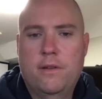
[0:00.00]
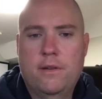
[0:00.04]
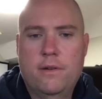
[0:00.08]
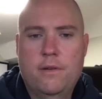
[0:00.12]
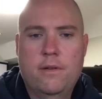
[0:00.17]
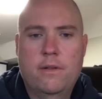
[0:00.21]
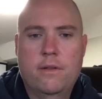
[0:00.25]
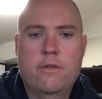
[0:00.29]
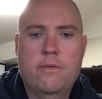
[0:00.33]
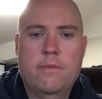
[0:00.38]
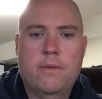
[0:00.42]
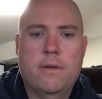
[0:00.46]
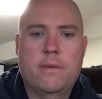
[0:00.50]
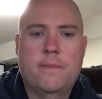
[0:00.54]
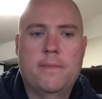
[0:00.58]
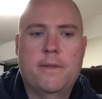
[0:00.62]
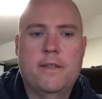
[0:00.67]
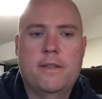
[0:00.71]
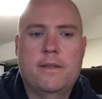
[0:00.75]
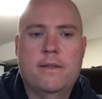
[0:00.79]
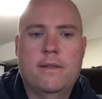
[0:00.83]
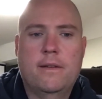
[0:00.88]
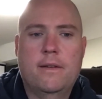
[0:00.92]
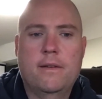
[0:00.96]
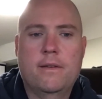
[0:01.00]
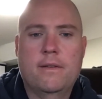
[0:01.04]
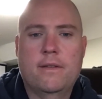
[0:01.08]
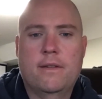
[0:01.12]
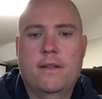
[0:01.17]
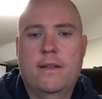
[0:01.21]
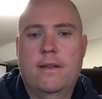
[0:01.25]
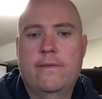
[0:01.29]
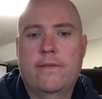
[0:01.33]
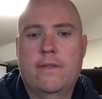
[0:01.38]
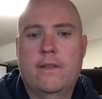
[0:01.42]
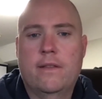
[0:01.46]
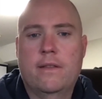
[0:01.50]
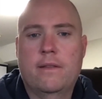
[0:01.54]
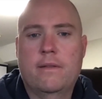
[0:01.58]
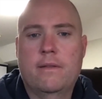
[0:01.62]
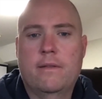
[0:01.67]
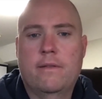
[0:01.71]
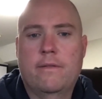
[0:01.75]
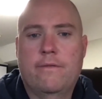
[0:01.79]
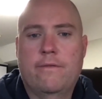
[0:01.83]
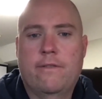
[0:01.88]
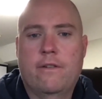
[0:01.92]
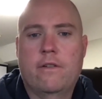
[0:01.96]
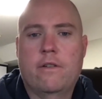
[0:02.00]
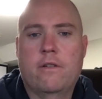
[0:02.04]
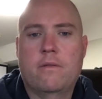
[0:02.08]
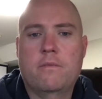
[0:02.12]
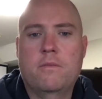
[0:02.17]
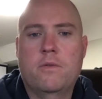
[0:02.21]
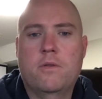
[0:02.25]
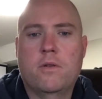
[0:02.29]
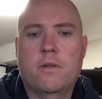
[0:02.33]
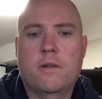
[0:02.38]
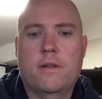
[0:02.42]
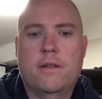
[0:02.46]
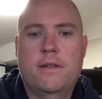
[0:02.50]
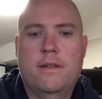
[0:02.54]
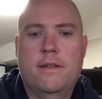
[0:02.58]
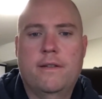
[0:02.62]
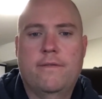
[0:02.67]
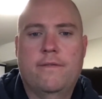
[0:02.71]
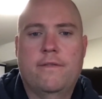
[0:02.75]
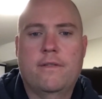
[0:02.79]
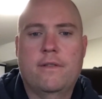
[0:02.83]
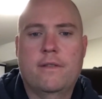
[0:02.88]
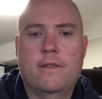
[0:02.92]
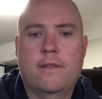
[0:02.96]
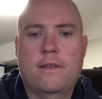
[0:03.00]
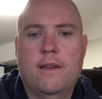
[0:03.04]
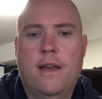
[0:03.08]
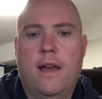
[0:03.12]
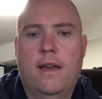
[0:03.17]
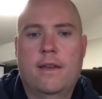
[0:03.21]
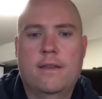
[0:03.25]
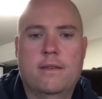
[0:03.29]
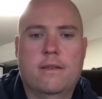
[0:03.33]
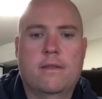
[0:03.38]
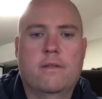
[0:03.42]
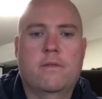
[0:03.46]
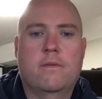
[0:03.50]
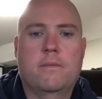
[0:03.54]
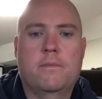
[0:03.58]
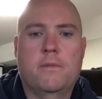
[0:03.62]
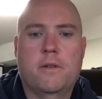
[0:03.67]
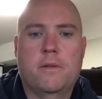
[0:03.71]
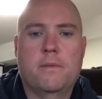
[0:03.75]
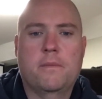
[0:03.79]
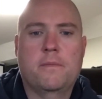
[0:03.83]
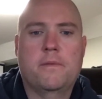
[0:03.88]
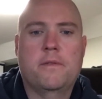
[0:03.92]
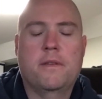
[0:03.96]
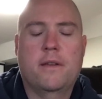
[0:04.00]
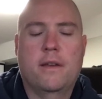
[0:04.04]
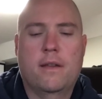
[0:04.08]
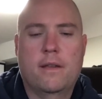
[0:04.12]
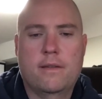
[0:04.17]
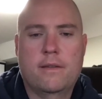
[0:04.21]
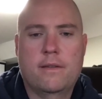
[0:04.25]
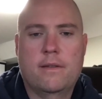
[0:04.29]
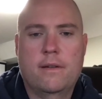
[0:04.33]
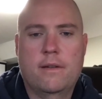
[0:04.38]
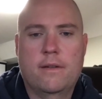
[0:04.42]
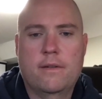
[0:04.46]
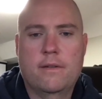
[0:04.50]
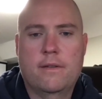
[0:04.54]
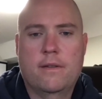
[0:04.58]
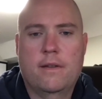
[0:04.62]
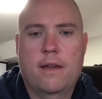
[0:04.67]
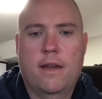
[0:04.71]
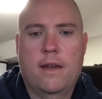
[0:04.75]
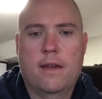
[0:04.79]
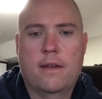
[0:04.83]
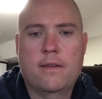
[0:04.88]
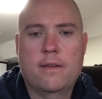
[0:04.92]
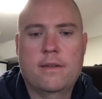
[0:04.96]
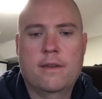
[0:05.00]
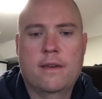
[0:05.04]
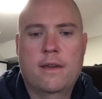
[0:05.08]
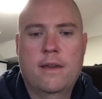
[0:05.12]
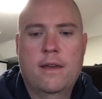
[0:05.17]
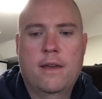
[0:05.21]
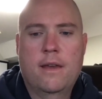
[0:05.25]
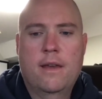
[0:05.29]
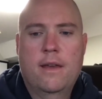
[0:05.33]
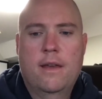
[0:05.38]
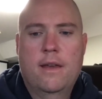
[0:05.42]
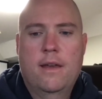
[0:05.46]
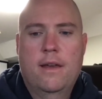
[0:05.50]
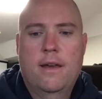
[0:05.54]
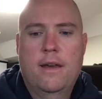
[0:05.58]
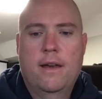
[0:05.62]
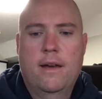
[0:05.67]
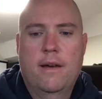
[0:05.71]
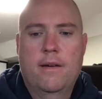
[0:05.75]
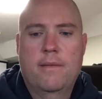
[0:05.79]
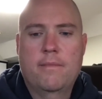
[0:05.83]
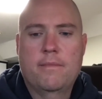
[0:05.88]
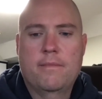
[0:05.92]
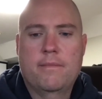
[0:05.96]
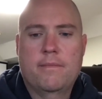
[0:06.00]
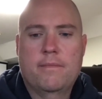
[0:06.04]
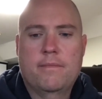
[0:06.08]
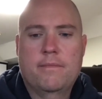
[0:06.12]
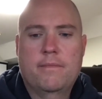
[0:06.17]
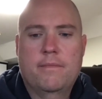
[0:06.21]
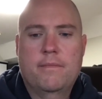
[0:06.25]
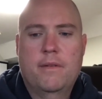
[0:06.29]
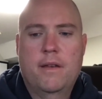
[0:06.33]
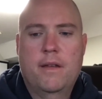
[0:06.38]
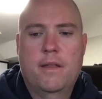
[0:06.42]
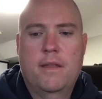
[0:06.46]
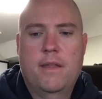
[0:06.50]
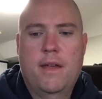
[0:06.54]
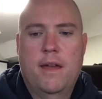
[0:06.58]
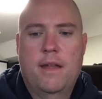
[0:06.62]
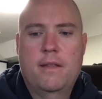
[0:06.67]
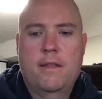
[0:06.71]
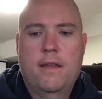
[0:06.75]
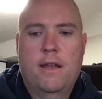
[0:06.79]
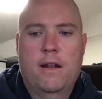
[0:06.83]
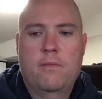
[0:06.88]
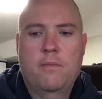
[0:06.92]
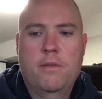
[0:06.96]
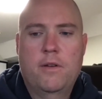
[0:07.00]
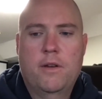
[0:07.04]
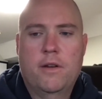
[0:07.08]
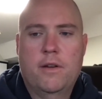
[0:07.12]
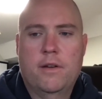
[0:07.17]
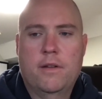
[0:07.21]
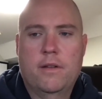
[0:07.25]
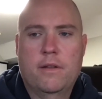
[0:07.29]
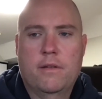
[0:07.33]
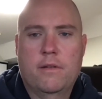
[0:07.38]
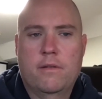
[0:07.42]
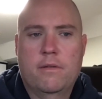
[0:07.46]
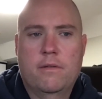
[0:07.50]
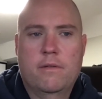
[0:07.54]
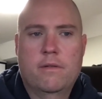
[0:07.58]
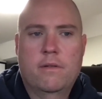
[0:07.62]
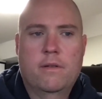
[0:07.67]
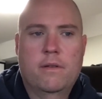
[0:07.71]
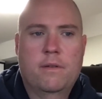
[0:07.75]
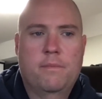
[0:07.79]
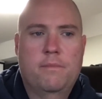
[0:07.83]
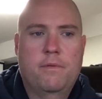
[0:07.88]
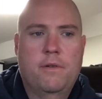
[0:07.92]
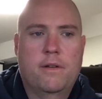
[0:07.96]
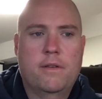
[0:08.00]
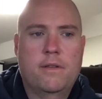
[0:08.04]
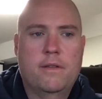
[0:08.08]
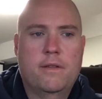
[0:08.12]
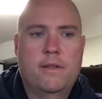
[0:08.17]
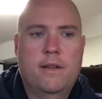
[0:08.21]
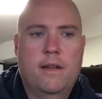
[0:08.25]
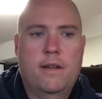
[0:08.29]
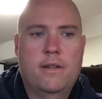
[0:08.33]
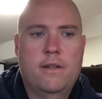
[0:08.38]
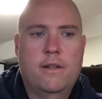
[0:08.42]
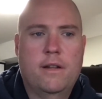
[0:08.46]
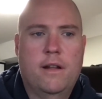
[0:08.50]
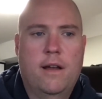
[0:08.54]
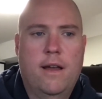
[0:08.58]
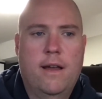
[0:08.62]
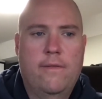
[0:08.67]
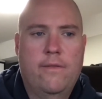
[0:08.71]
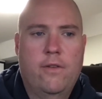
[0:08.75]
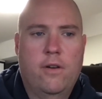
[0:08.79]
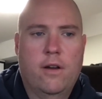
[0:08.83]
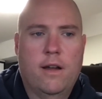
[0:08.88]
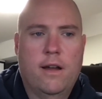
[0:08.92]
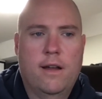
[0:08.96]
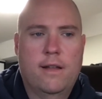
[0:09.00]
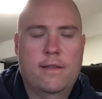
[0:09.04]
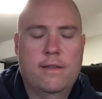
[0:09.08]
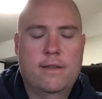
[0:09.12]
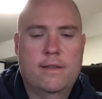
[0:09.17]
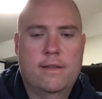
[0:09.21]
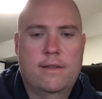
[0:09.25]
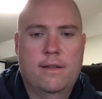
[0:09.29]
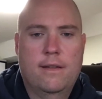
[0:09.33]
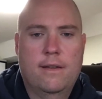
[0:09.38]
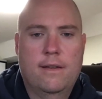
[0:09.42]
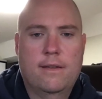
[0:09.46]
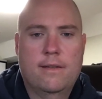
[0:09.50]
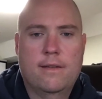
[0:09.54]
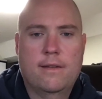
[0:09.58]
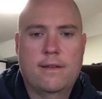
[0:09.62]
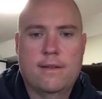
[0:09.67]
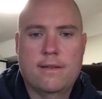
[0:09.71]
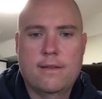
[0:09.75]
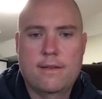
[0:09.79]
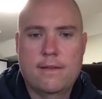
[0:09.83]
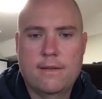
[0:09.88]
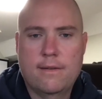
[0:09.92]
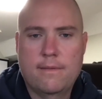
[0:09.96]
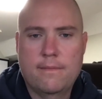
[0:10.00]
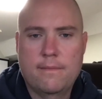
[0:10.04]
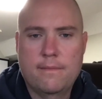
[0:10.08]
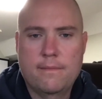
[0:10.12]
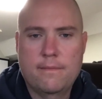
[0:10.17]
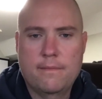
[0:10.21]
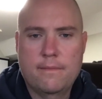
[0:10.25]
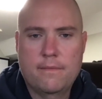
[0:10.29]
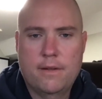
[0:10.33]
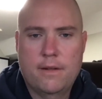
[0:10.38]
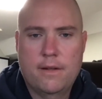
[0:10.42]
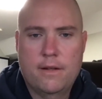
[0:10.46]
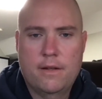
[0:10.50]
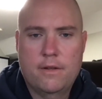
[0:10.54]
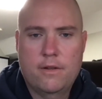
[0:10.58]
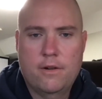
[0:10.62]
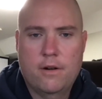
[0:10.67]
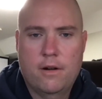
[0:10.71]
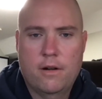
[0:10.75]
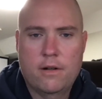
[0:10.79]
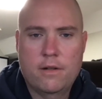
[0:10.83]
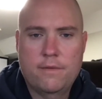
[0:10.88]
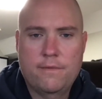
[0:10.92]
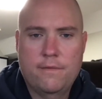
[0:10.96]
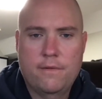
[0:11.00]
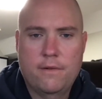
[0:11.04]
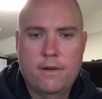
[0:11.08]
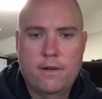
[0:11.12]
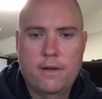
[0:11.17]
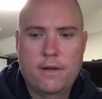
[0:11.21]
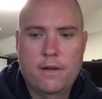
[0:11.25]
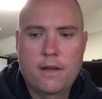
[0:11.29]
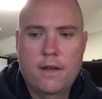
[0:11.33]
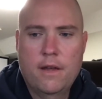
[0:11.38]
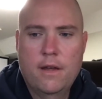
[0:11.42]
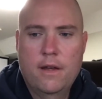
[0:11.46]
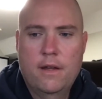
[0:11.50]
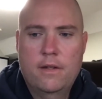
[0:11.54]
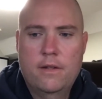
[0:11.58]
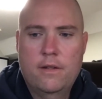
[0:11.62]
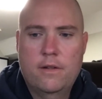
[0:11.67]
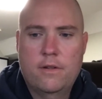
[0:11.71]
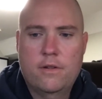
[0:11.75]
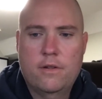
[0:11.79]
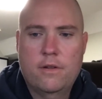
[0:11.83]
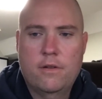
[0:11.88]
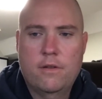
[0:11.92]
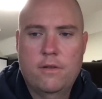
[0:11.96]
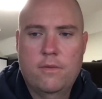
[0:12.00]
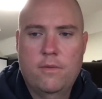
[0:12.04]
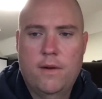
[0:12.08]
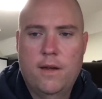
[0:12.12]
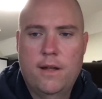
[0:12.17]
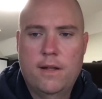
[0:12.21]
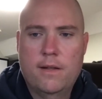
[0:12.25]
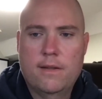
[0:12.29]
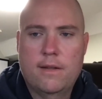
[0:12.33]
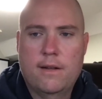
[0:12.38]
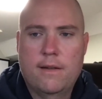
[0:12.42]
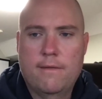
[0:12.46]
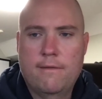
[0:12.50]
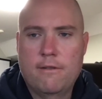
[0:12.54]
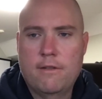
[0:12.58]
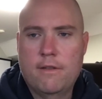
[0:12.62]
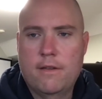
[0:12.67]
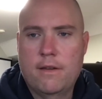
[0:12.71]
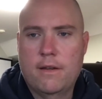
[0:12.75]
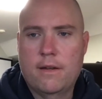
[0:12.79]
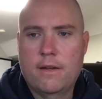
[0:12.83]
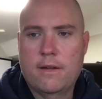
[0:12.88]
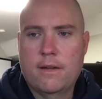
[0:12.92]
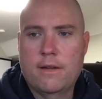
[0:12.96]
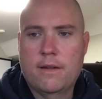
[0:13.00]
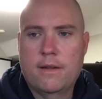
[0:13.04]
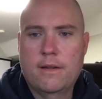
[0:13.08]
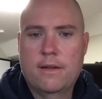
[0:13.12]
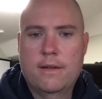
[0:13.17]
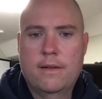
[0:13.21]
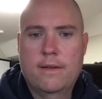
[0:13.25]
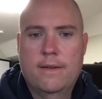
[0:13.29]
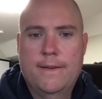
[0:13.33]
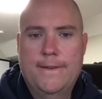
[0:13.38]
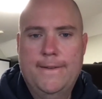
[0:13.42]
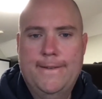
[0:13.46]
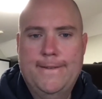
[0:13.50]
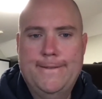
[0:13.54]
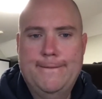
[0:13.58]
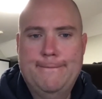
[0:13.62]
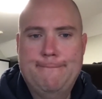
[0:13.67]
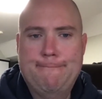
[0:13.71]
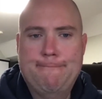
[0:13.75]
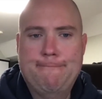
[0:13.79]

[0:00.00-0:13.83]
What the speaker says: between the two, aluminum and steels, and even furthermore different size aluminums and steel tanks. And that'll be a good little presentation. I'll have all kinds of statistics and some charts for you to show the weights and everything.